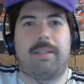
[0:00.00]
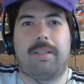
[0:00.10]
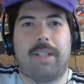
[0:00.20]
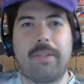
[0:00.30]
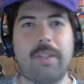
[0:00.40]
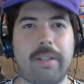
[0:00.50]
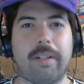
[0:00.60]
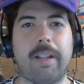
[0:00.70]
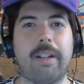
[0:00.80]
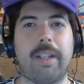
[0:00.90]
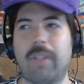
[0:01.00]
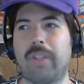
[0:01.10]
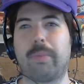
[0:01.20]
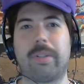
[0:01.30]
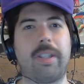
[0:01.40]
That's not your area of
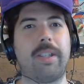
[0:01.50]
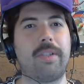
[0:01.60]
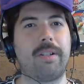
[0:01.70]
expertise.